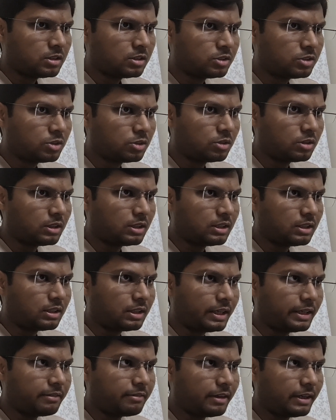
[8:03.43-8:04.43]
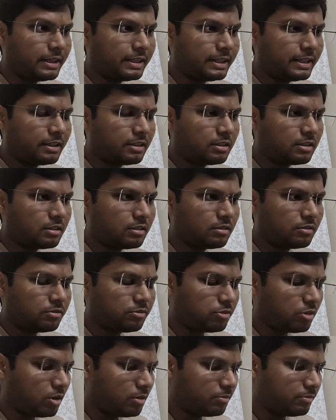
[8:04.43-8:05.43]
So I validate
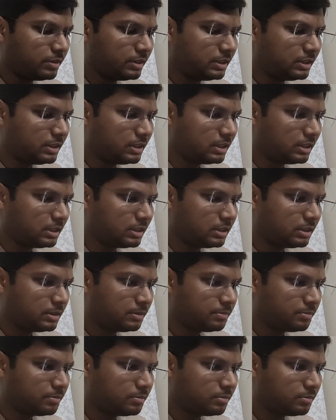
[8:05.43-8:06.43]
form with the